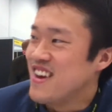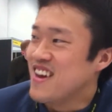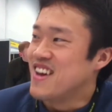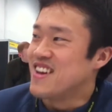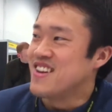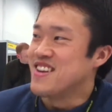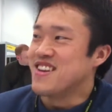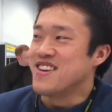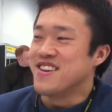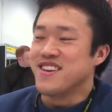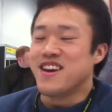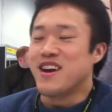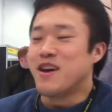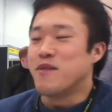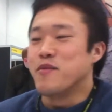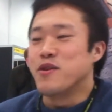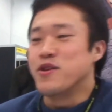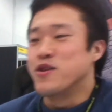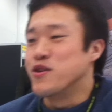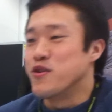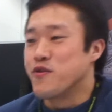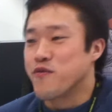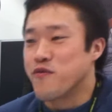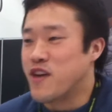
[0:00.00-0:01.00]
And I'm a
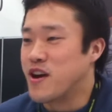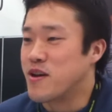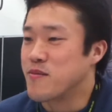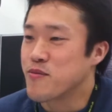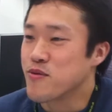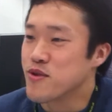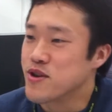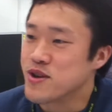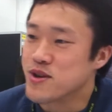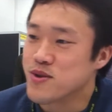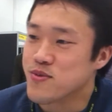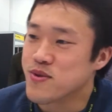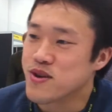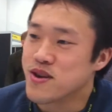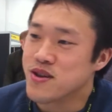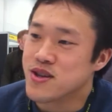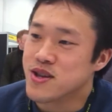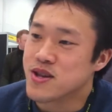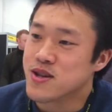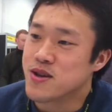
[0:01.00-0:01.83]
huge fanboy as well.